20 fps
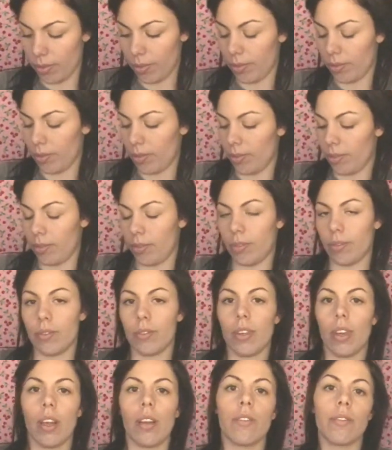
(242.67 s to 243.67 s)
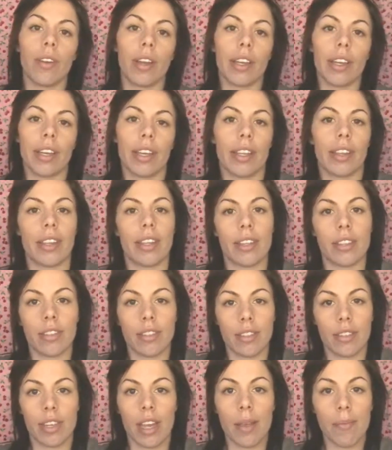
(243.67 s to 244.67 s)
If I can get this
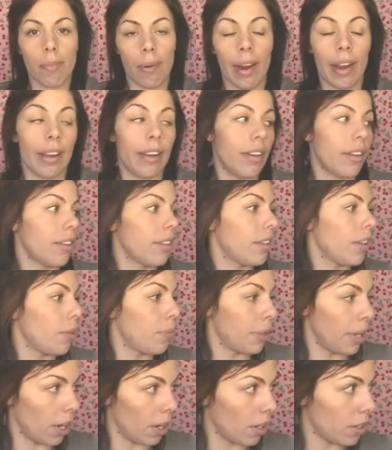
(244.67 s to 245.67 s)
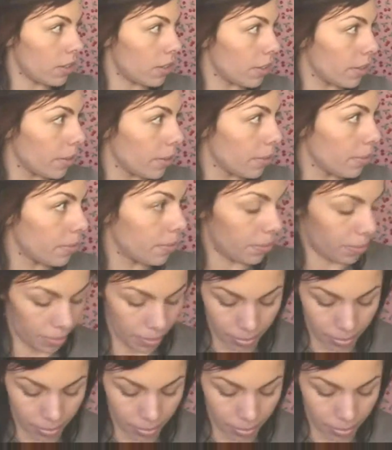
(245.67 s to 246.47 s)
tape right, that would be awesome.